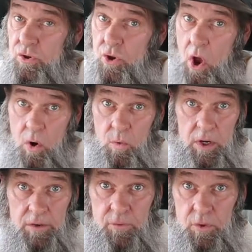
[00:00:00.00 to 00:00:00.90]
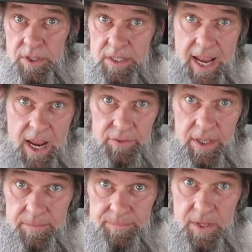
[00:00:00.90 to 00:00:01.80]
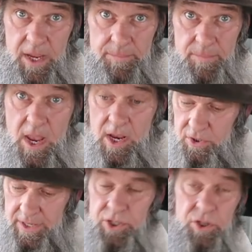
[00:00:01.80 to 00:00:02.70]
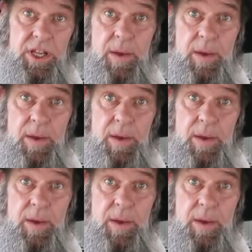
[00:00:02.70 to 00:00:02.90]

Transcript: You don't want to force it down there, okay? So that's your